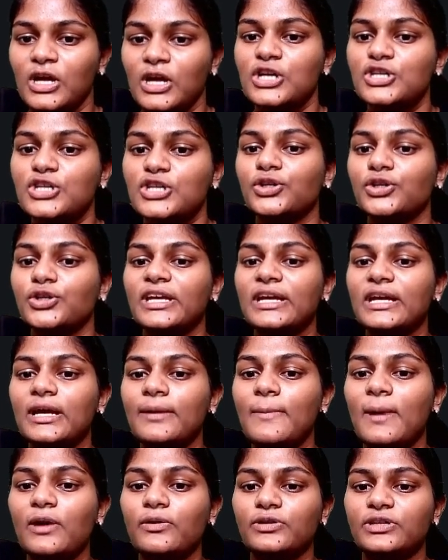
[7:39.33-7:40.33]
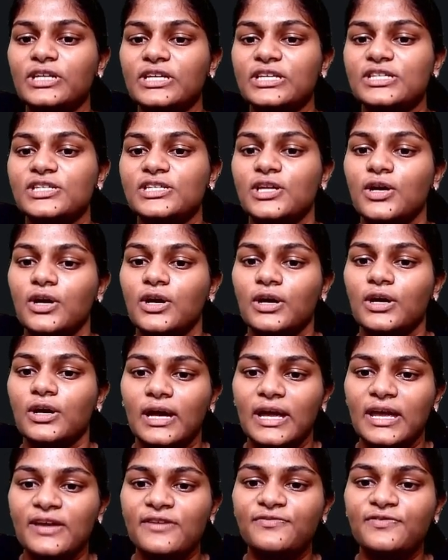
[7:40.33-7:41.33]
So think about this.
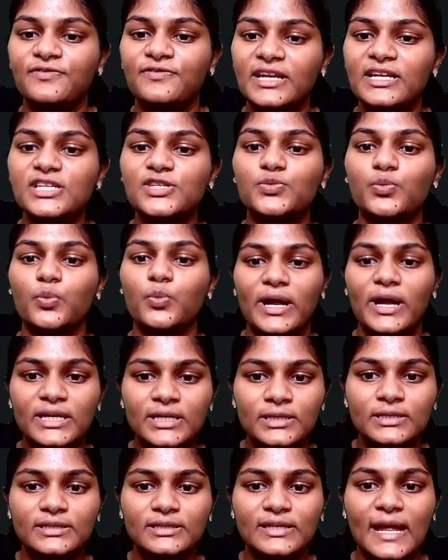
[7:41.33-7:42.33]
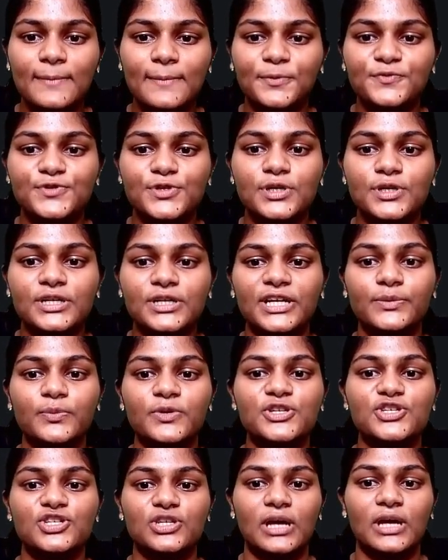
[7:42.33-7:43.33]
If there is one type of circuit
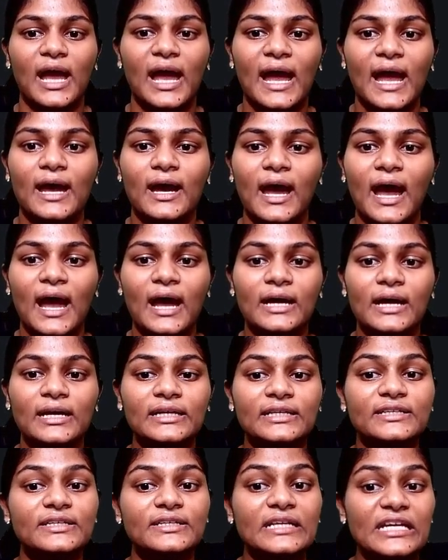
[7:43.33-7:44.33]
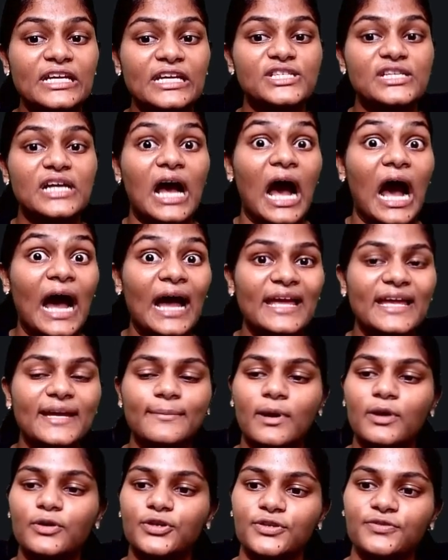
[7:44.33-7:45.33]
which it needs high
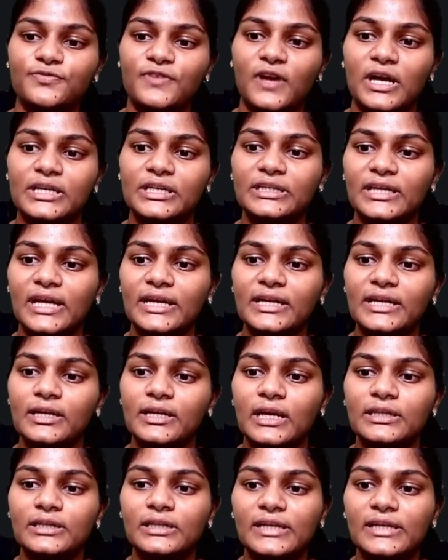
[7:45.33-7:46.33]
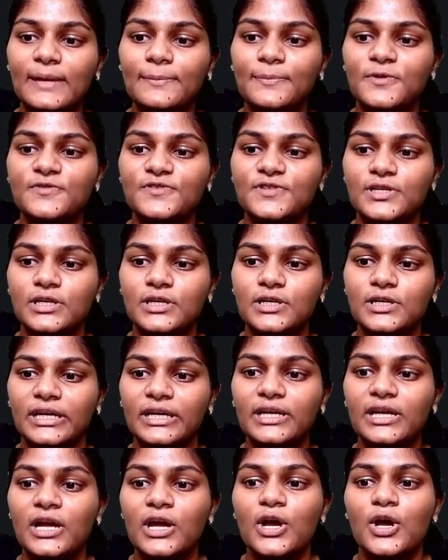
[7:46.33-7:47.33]
amount of current and another type of
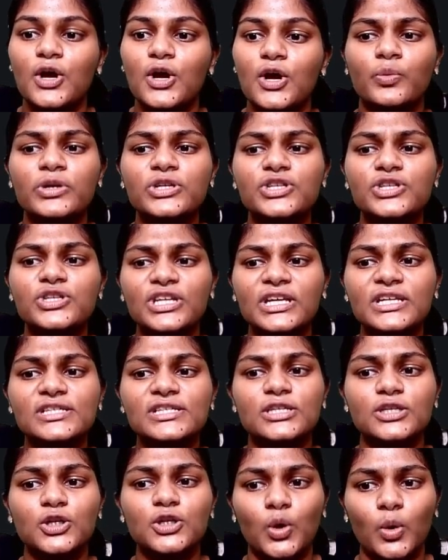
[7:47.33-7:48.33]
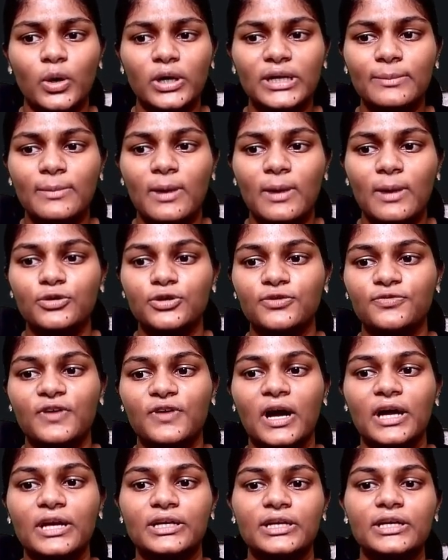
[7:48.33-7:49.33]
circuit which needs lower amount of
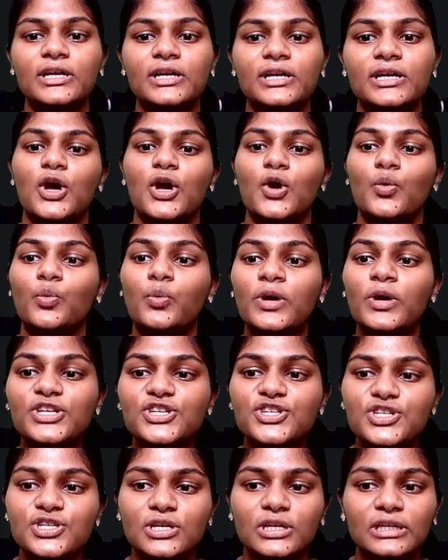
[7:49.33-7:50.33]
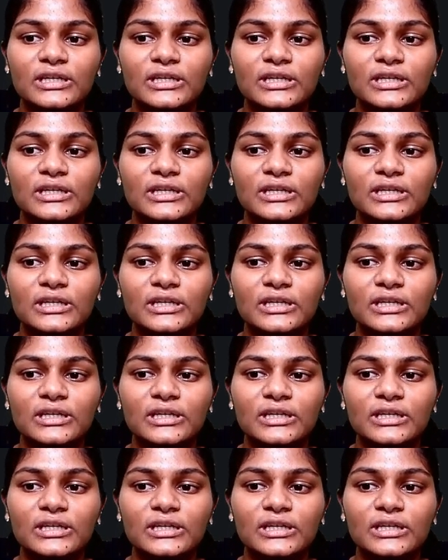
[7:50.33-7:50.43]
current, which